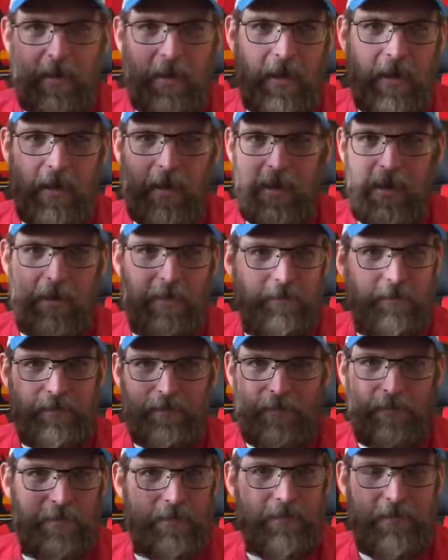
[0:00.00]
I
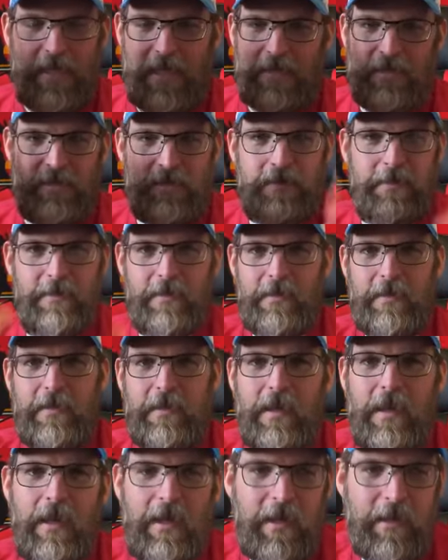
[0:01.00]
forget
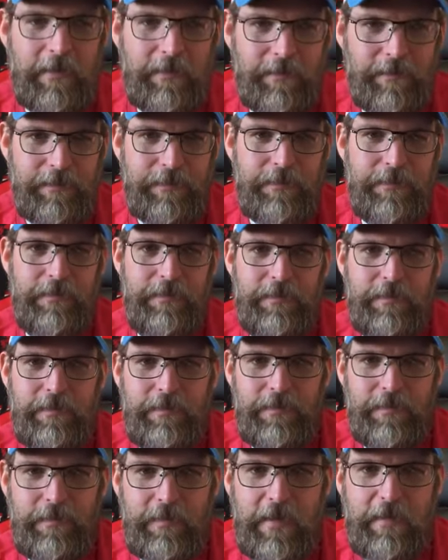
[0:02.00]

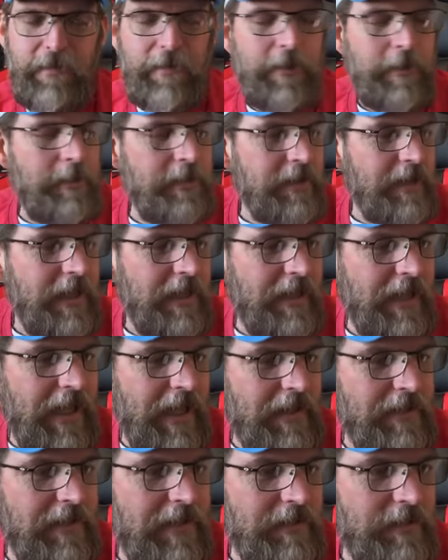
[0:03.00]
what kind of
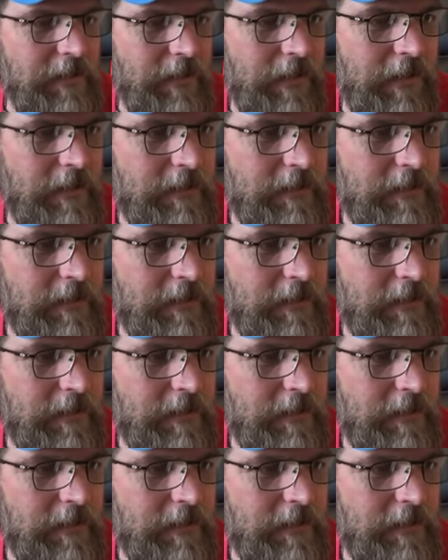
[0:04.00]
hat that's